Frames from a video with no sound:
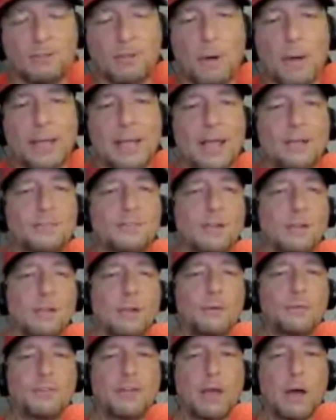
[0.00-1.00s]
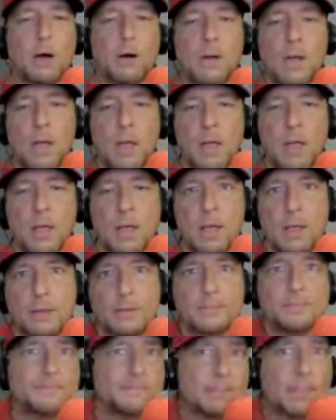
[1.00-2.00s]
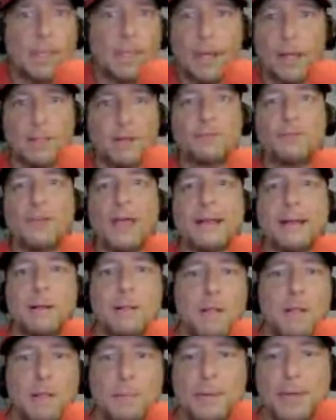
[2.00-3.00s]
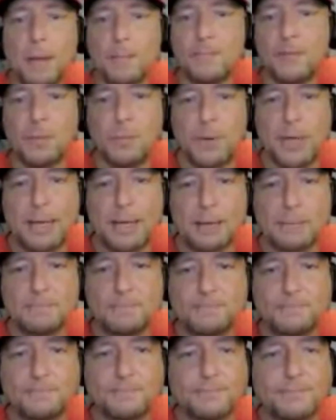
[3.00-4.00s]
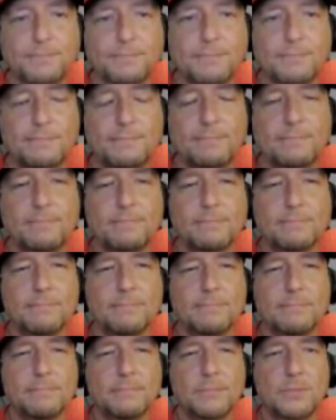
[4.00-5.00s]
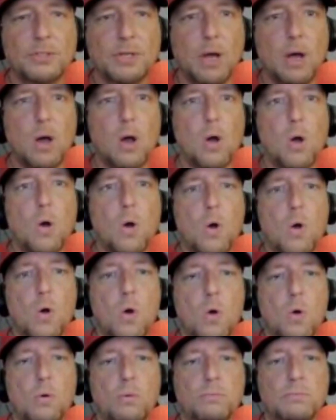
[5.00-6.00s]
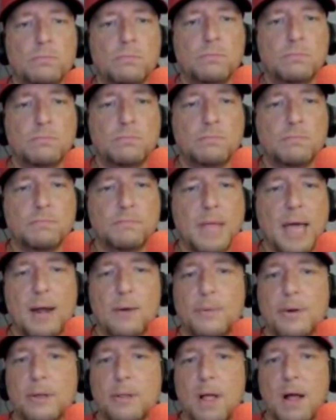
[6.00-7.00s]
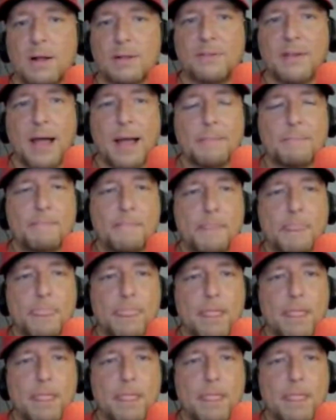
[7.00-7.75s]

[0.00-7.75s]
So I guess DeLuzio, it looks like he'll only be up for the weekend. So not a real long time.